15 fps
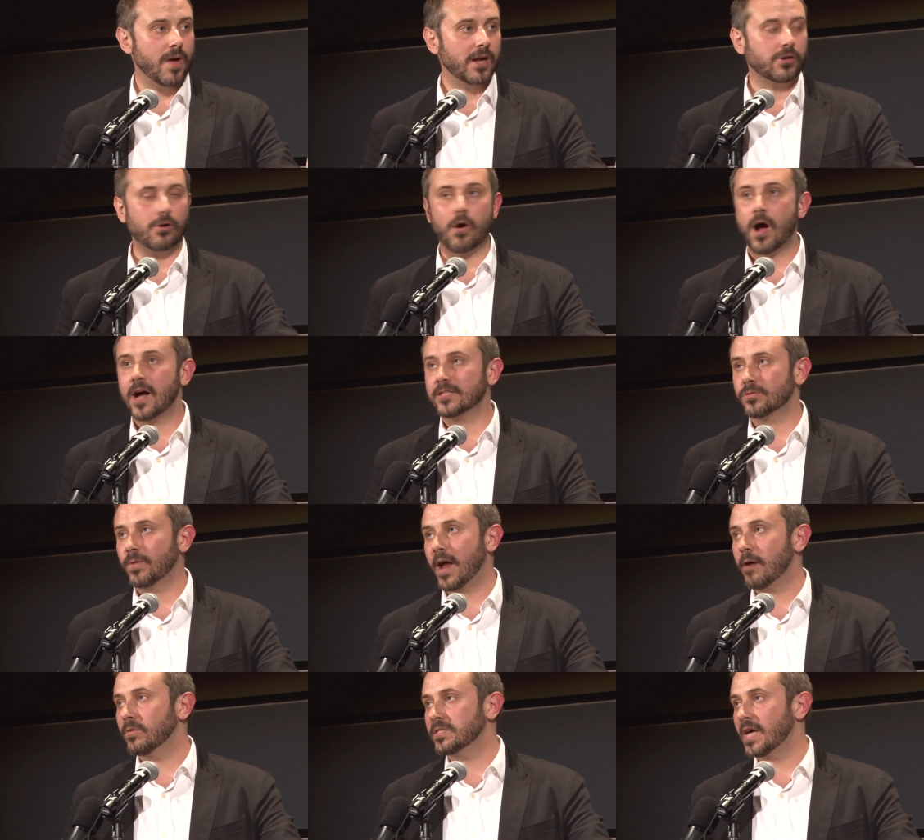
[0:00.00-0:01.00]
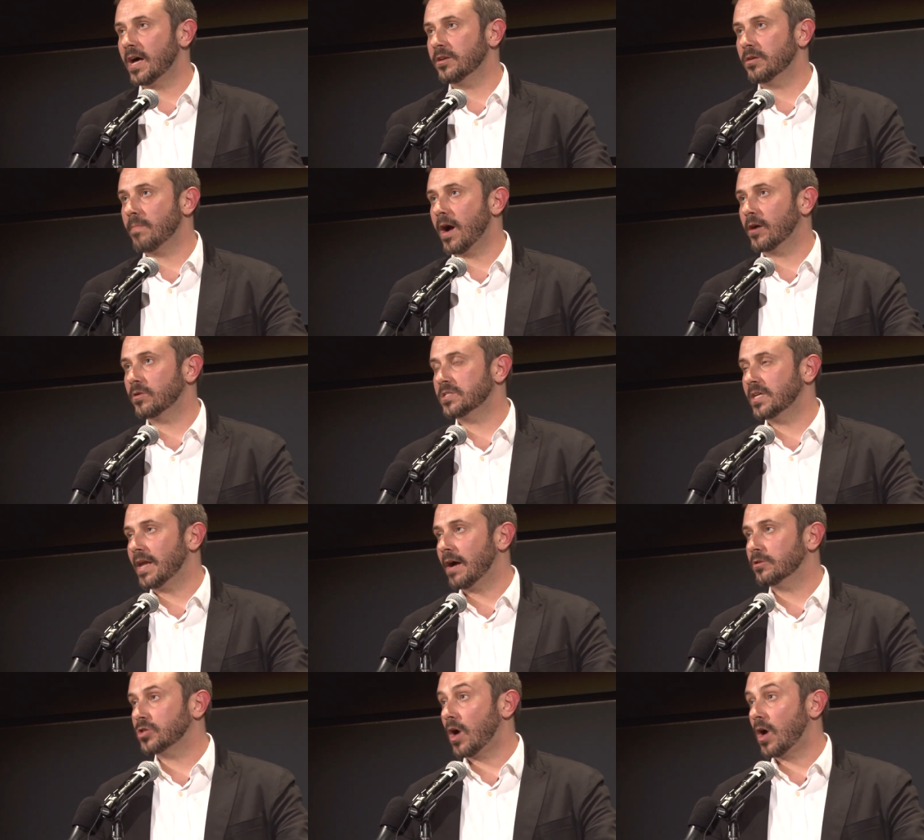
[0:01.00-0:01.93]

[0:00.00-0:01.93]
Red Cross, when I was on Democracy Now!